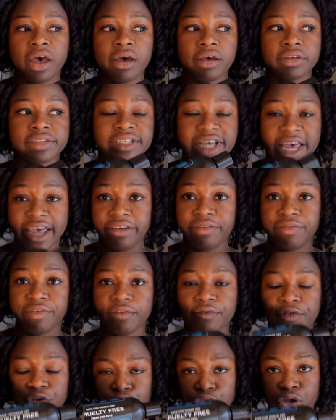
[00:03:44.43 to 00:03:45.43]
safe
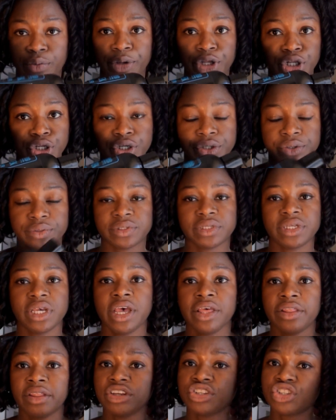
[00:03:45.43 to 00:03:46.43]
for human use.
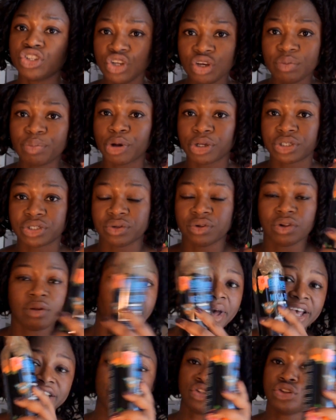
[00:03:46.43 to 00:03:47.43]
This new bottle
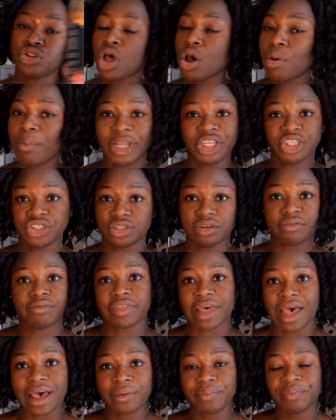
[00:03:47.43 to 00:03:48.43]
makes no mention of
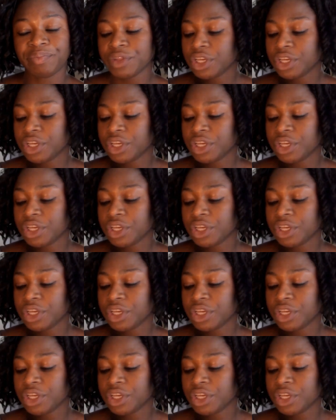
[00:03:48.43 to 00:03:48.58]
that.